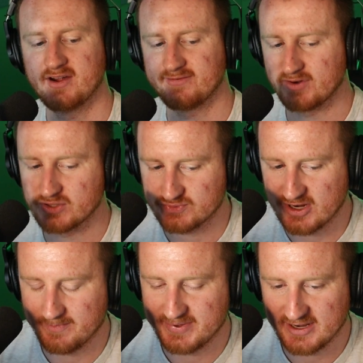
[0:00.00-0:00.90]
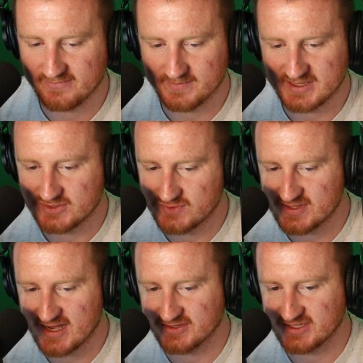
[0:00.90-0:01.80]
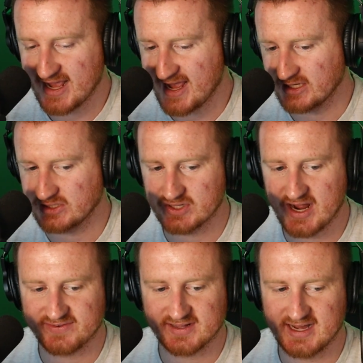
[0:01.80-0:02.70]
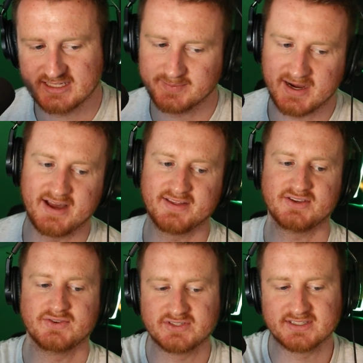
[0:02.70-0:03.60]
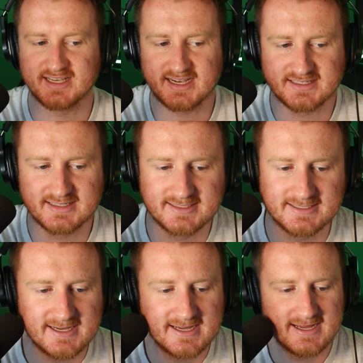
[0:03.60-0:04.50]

first-round pick from the 2008 draft class by the Houston Texans.